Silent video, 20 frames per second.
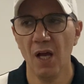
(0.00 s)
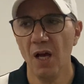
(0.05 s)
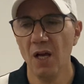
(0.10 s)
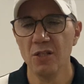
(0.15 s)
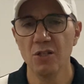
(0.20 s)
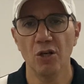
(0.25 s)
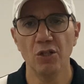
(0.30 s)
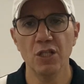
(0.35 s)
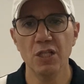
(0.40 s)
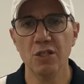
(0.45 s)

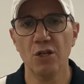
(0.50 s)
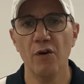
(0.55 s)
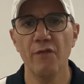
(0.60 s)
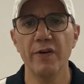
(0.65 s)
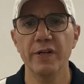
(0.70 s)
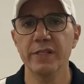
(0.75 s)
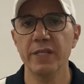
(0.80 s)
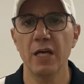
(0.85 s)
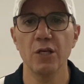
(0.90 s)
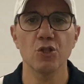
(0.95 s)
So this
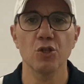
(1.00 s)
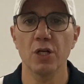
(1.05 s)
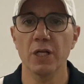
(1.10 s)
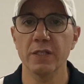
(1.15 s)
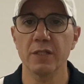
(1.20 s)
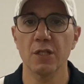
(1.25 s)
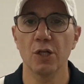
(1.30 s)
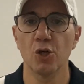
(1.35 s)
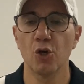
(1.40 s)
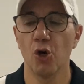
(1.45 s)
conversation is
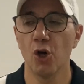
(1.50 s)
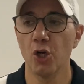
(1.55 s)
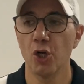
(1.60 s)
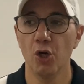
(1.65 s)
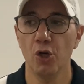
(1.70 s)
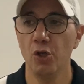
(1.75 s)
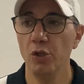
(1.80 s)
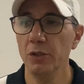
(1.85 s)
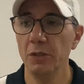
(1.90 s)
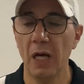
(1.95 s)
still going
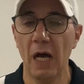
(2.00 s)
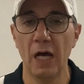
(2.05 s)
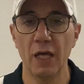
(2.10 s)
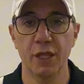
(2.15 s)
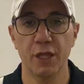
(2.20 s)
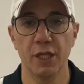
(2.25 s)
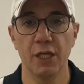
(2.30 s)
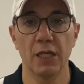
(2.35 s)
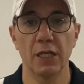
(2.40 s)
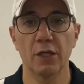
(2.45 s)
on. I
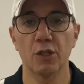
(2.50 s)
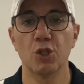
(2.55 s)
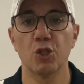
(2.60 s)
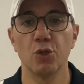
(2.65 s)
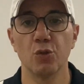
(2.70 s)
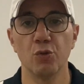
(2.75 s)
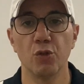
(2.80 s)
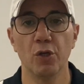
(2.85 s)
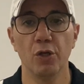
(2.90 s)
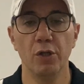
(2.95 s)
think
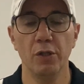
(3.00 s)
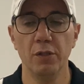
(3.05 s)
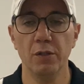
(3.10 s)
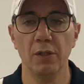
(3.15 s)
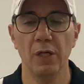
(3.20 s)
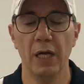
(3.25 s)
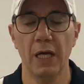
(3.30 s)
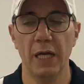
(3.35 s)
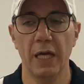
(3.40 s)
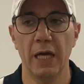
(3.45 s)
Tudor
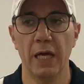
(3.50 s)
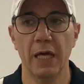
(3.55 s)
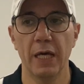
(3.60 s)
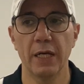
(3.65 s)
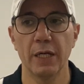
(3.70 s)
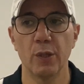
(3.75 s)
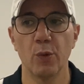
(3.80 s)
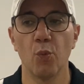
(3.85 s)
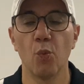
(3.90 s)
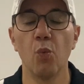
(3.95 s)

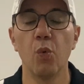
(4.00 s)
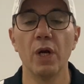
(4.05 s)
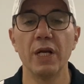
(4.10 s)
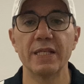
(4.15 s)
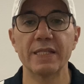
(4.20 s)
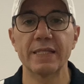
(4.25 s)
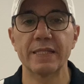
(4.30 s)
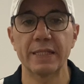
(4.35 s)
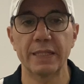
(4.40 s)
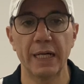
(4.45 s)
and will
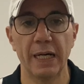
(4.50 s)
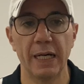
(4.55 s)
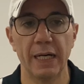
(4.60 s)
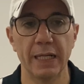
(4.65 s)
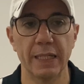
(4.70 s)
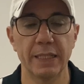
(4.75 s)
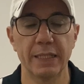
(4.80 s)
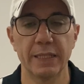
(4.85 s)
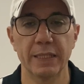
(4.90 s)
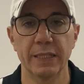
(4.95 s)
start